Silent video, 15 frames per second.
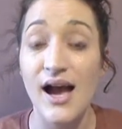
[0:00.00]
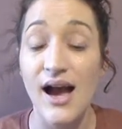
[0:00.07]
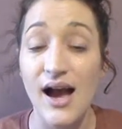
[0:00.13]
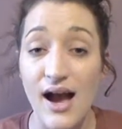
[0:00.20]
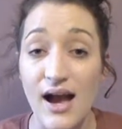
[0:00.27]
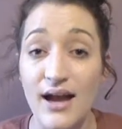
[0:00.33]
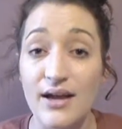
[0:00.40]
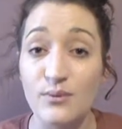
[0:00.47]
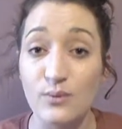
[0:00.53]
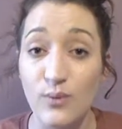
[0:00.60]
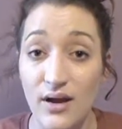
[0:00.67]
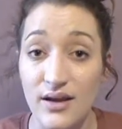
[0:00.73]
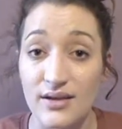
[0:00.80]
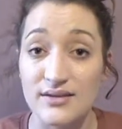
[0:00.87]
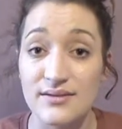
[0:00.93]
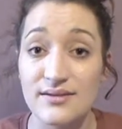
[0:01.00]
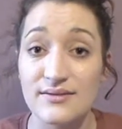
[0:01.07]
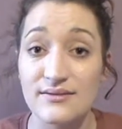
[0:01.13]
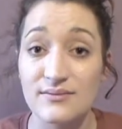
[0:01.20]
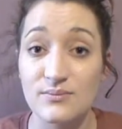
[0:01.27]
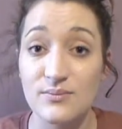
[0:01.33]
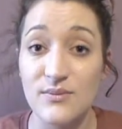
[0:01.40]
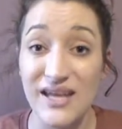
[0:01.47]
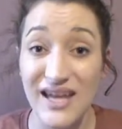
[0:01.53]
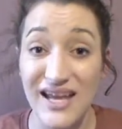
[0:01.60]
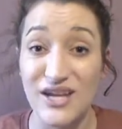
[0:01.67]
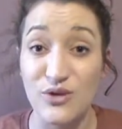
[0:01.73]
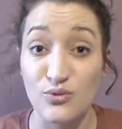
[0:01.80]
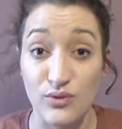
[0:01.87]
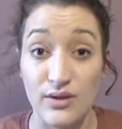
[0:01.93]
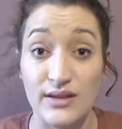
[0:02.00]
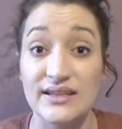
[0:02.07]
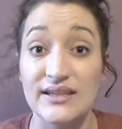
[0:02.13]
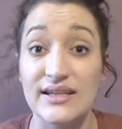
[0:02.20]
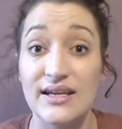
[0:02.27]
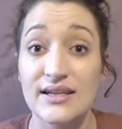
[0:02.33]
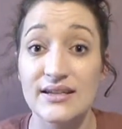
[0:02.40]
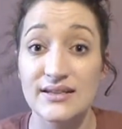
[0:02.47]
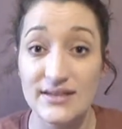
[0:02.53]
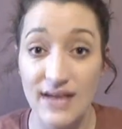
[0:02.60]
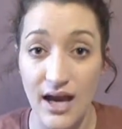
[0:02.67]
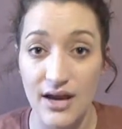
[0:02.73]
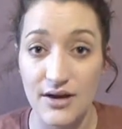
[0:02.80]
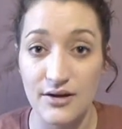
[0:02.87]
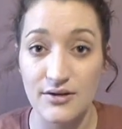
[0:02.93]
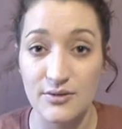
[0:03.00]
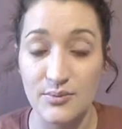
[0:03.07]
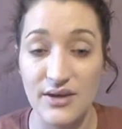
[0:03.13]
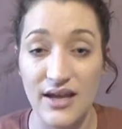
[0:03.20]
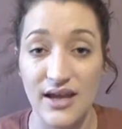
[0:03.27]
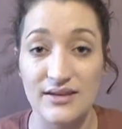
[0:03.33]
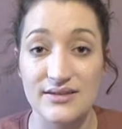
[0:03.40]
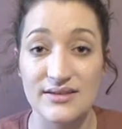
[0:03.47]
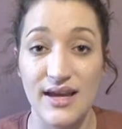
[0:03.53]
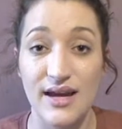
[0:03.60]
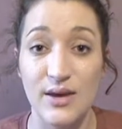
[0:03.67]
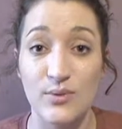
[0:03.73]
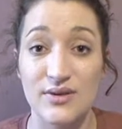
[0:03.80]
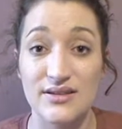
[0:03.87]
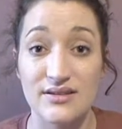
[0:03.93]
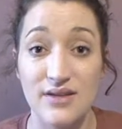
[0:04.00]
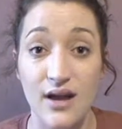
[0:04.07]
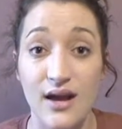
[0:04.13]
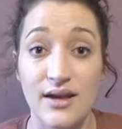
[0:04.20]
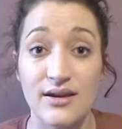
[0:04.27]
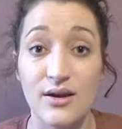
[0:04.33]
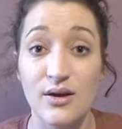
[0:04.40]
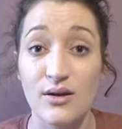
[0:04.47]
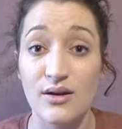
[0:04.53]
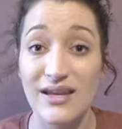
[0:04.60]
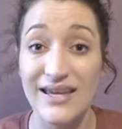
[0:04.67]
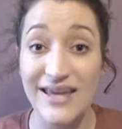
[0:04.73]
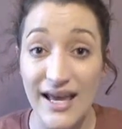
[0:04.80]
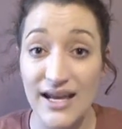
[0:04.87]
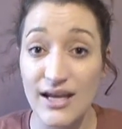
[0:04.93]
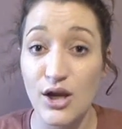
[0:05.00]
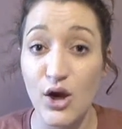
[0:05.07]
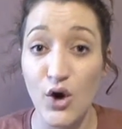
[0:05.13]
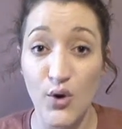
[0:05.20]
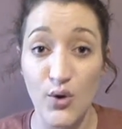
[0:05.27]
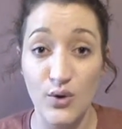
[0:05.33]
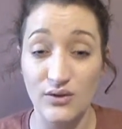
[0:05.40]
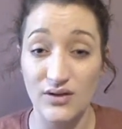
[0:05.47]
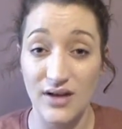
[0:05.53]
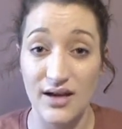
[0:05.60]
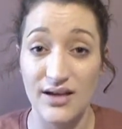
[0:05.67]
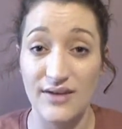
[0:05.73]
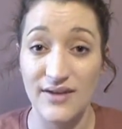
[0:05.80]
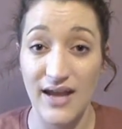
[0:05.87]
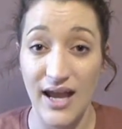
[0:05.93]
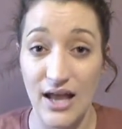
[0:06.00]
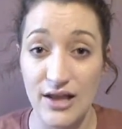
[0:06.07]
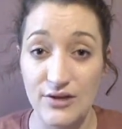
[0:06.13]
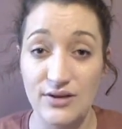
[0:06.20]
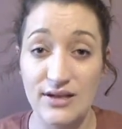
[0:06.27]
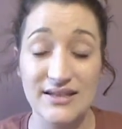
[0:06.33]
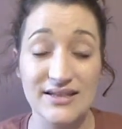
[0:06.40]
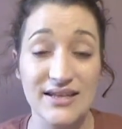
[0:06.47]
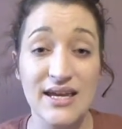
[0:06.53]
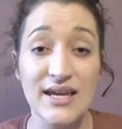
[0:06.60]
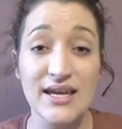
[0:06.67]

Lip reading: I was getting really tired because I was not getting a whole lot of calories.